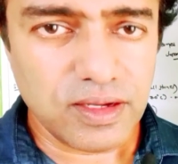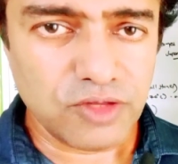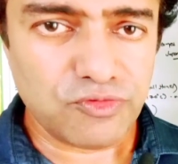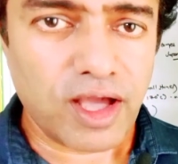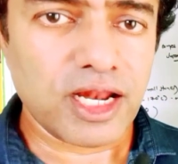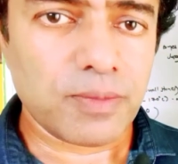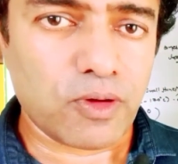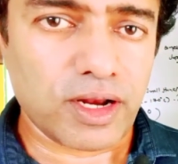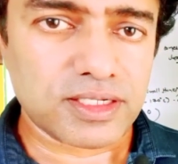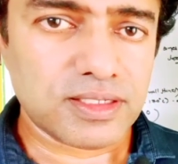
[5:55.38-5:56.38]
the final
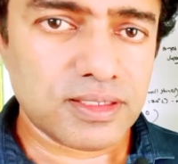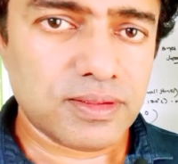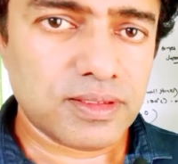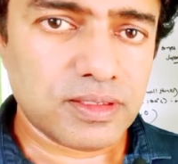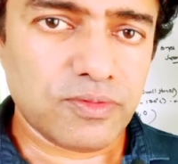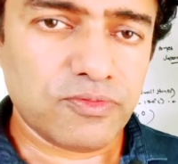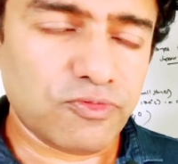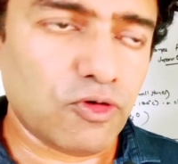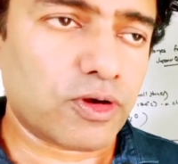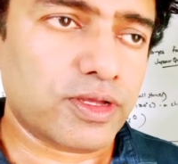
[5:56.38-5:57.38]
product
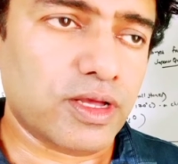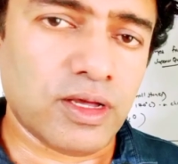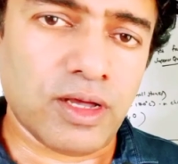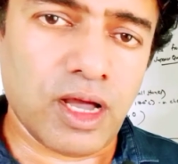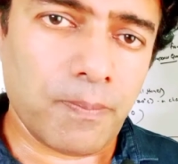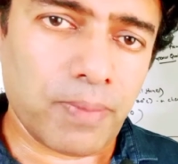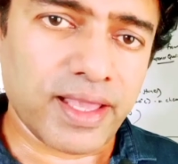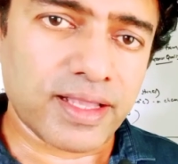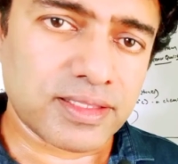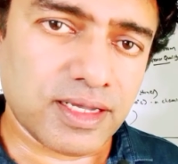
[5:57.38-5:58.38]
for uh,
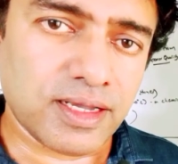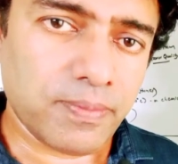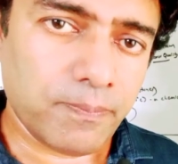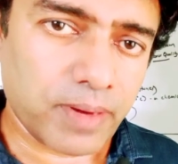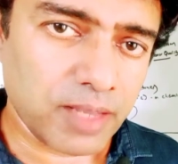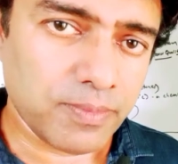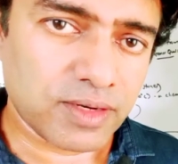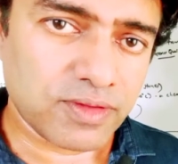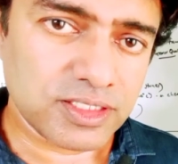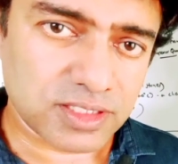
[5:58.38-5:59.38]
applying the
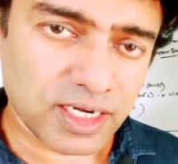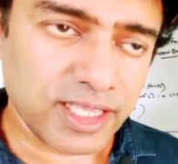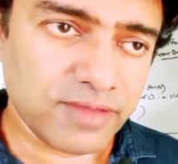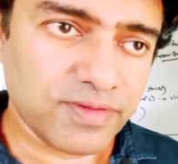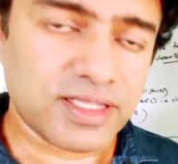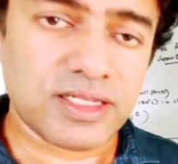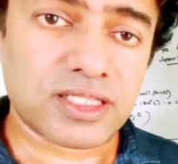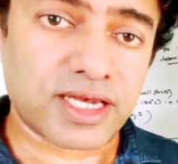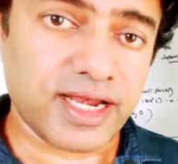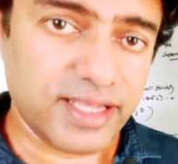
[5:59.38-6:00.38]
primer is ready within
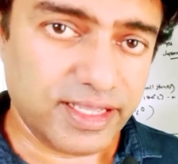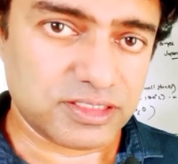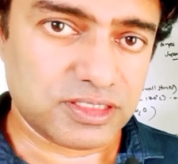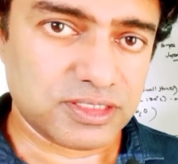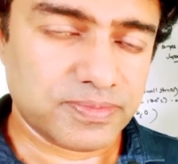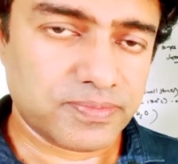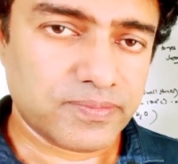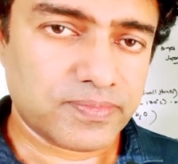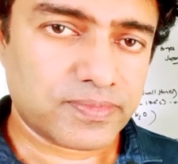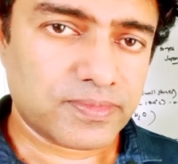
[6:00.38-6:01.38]
three days
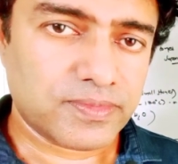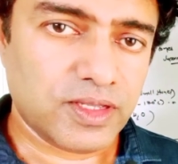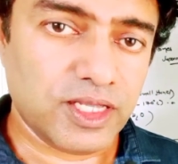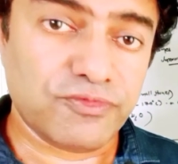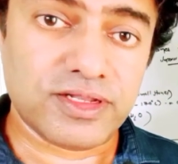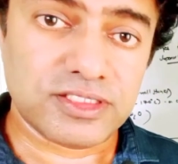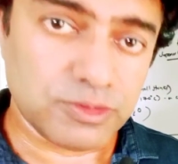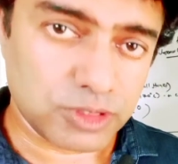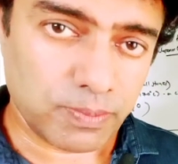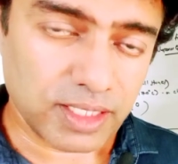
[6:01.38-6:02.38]
if it is gypsum